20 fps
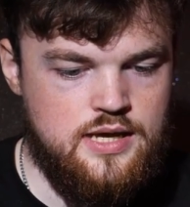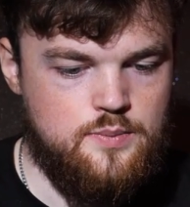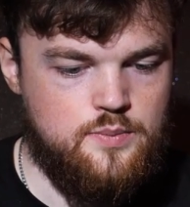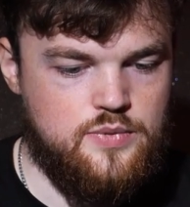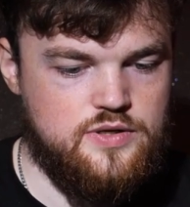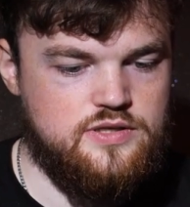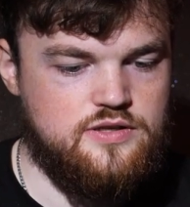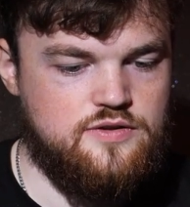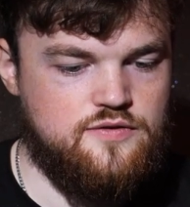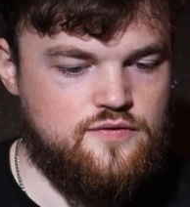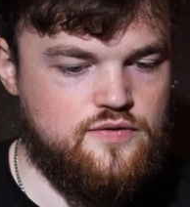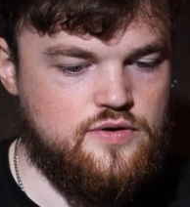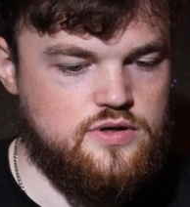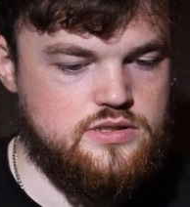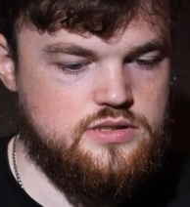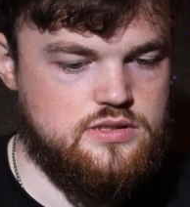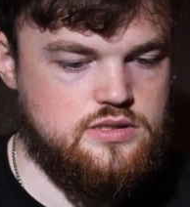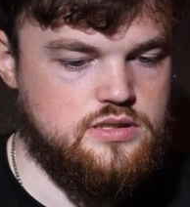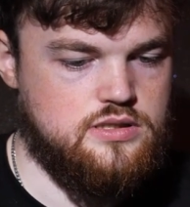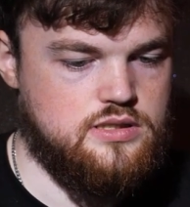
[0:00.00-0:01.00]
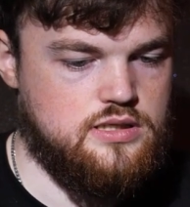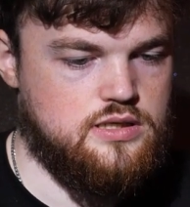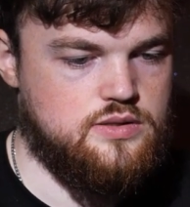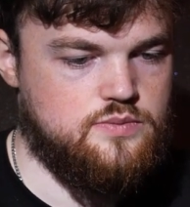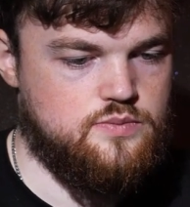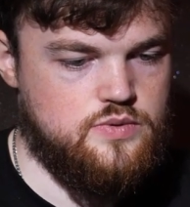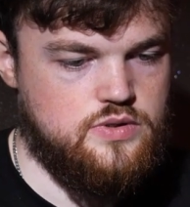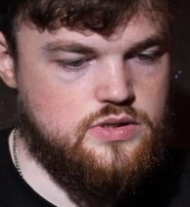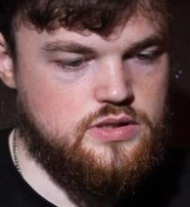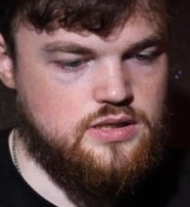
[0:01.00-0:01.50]
but at first it
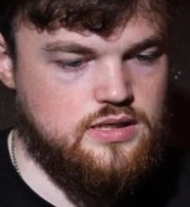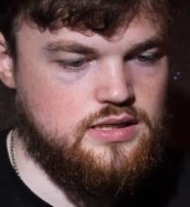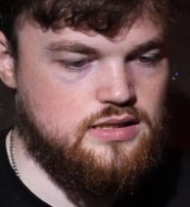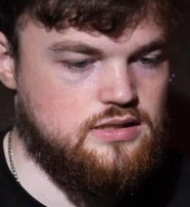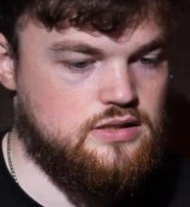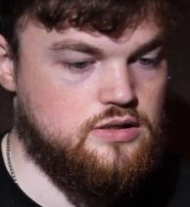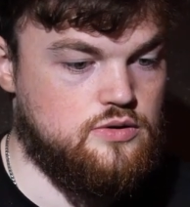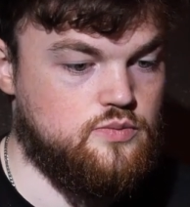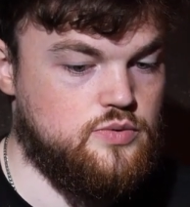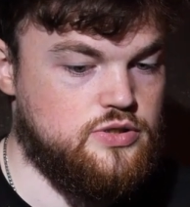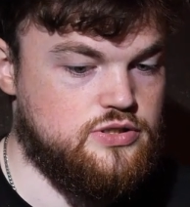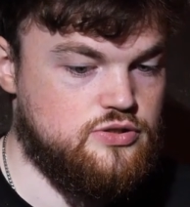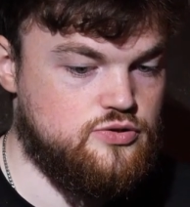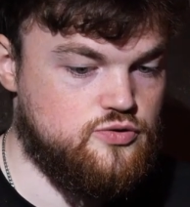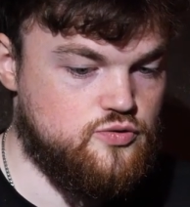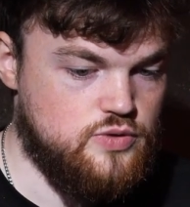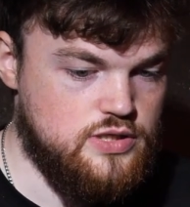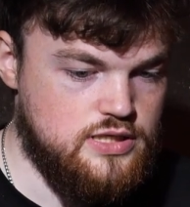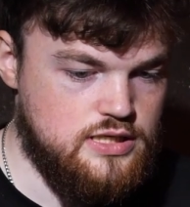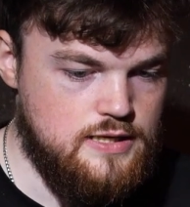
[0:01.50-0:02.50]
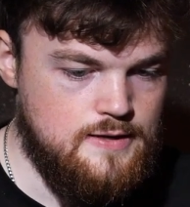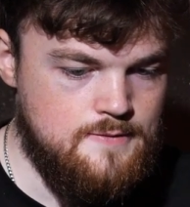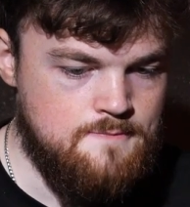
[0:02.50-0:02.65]
can be a little bit tricky.